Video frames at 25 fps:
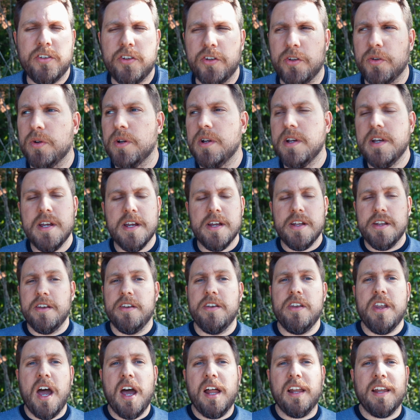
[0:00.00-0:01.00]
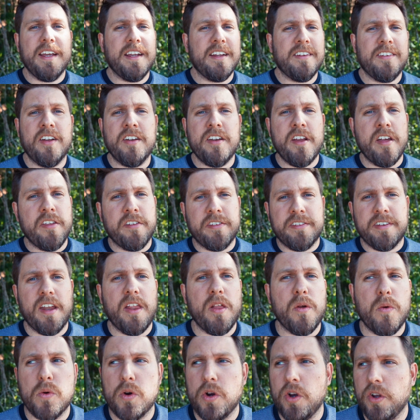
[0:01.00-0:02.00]
to. Not like it's on the other side of
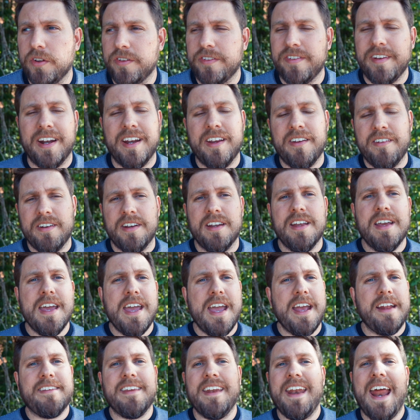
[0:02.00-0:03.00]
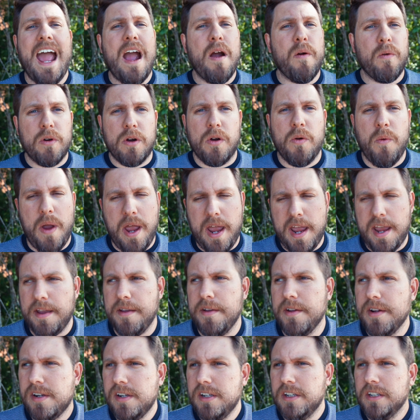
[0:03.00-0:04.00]
the world. It's not even, it's an hour away.
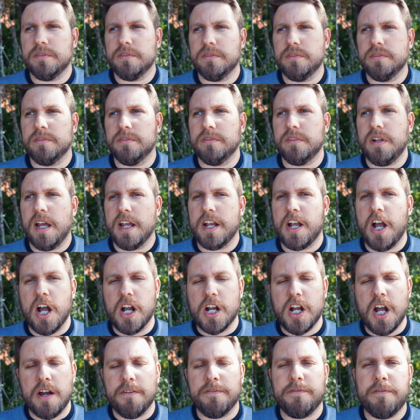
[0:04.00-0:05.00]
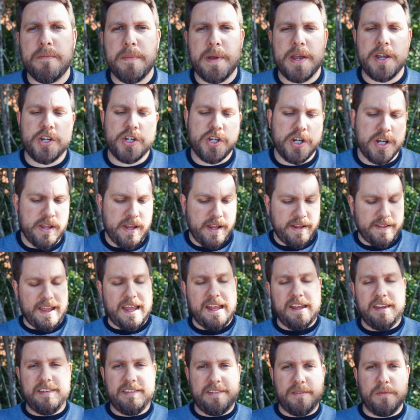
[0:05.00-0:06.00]
I got confirmation that
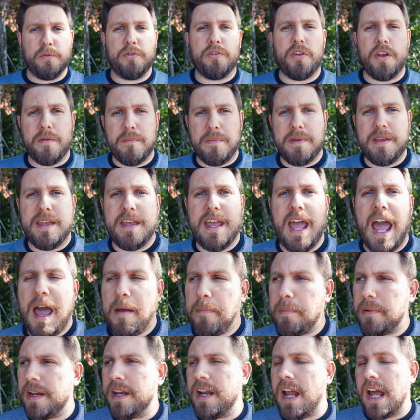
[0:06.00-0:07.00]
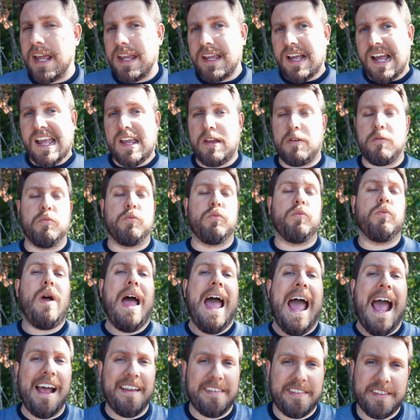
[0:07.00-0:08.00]
this was going to be happening. I
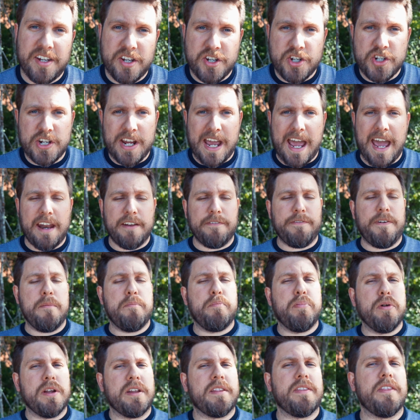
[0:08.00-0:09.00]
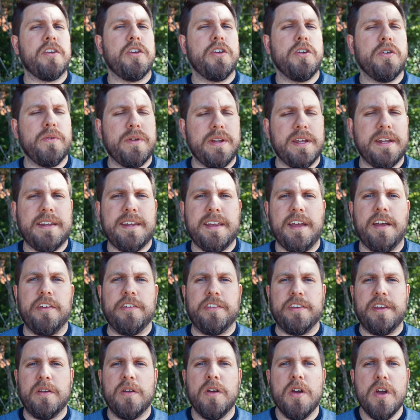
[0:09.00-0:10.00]
asked in chat, if I put the new
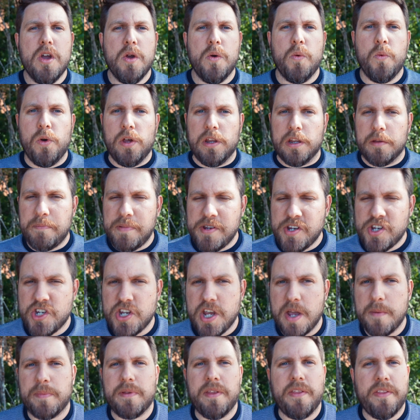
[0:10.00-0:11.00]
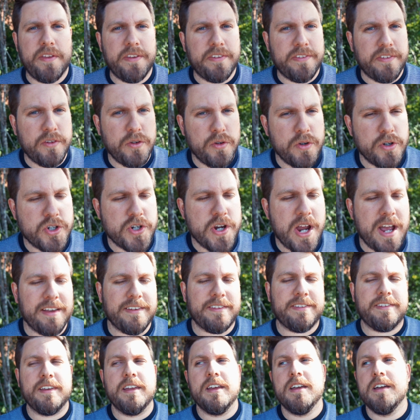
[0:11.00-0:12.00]
details in, will it be shipped to this new
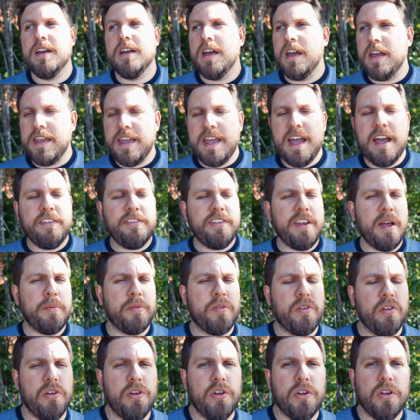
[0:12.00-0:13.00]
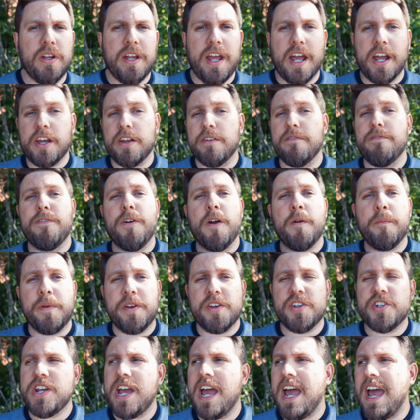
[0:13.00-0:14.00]
address? Yes, absolutely. I confirmed
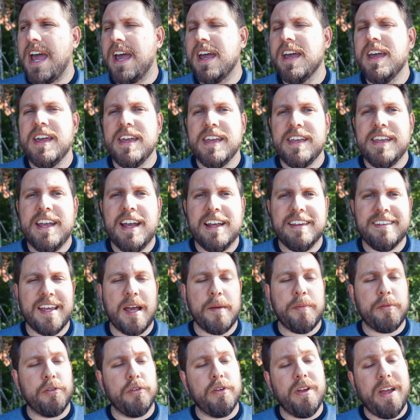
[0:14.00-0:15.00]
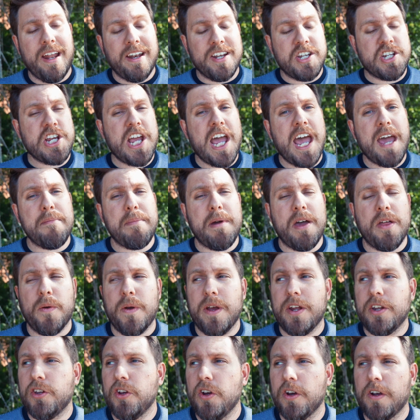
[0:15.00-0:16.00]
in chat. Yes, absolutely. And chat, by the
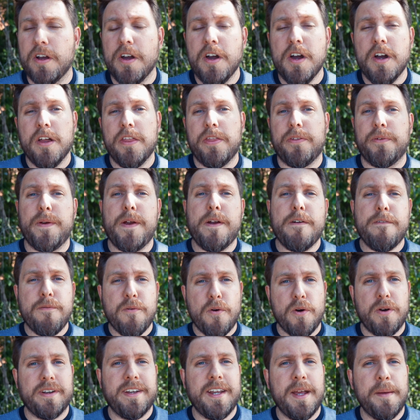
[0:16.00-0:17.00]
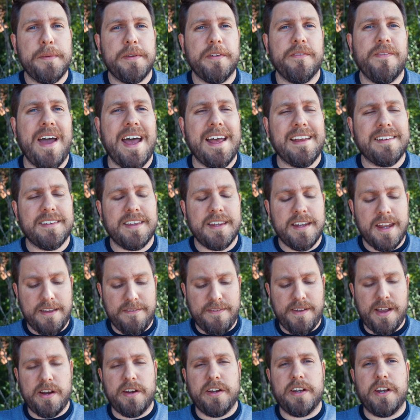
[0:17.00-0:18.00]
way, took 3 or 4 attempts of asking a
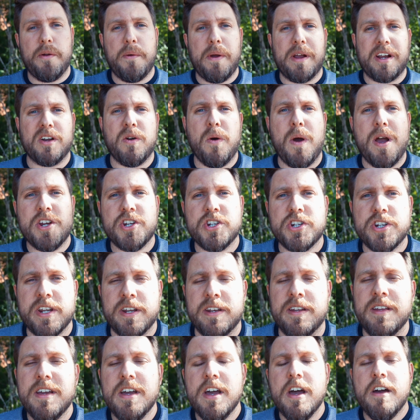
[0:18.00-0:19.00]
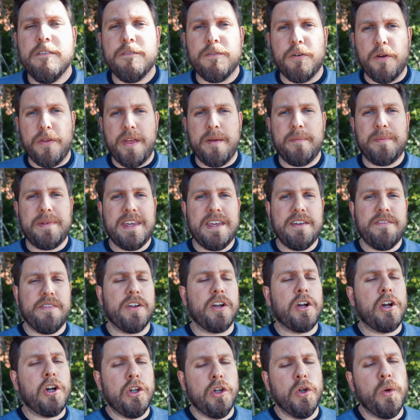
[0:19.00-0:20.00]
very direct question for them to
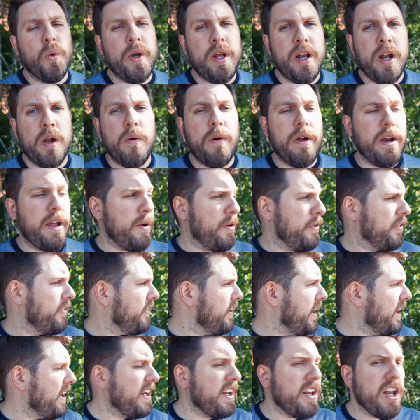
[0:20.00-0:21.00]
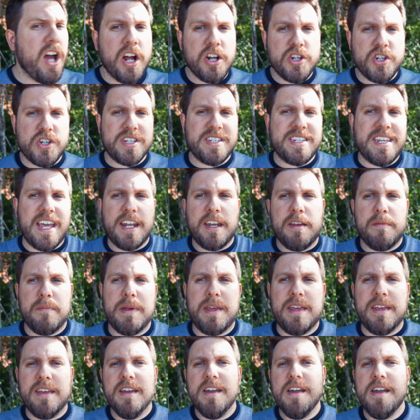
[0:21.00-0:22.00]
even clue in on what I was saying, and not just sending
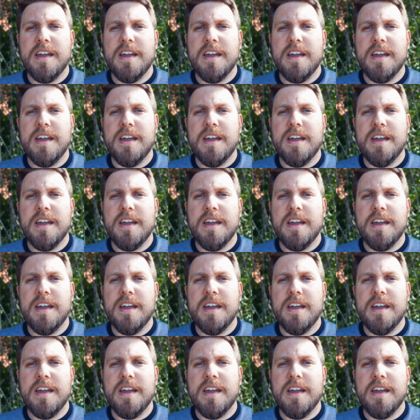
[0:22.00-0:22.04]
me